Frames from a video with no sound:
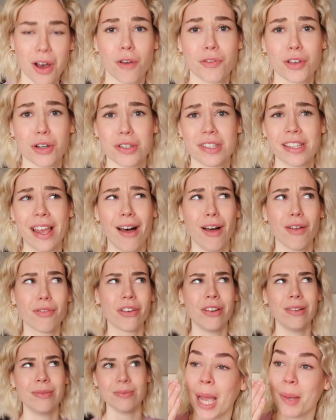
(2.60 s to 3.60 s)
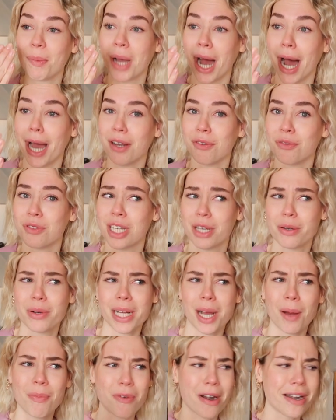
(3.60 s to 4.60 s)
of yourself. I'm kind of
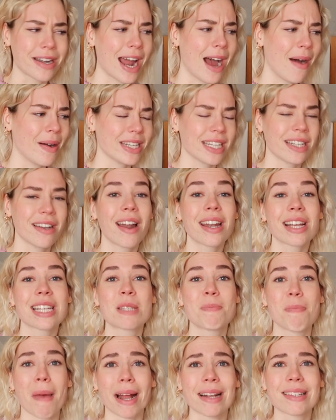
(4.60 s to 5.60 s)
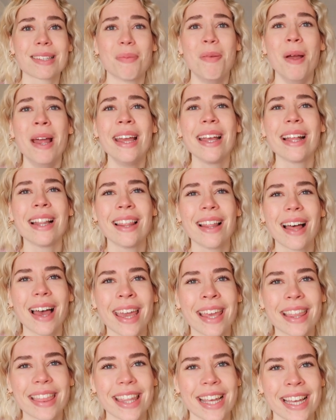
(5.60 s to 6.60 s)
tearing up right now. I did not expect to be
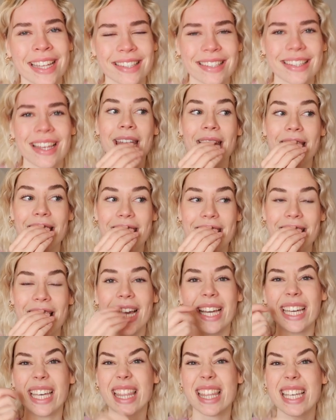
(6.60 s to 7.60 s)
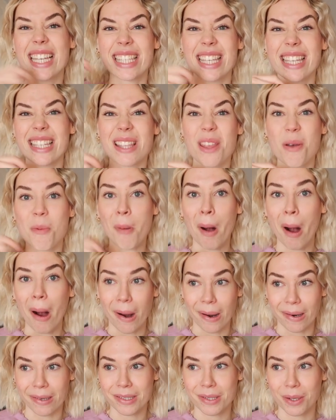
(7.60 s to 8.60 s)
like this. And I think this is the
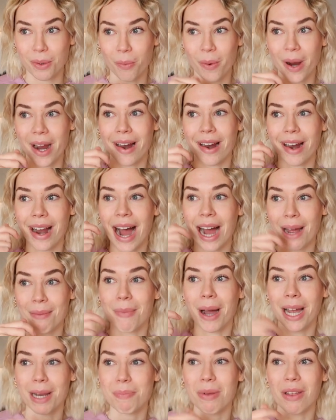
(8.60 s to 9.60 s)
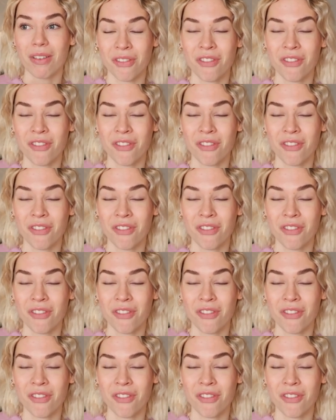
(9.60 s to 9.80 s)
part where I might be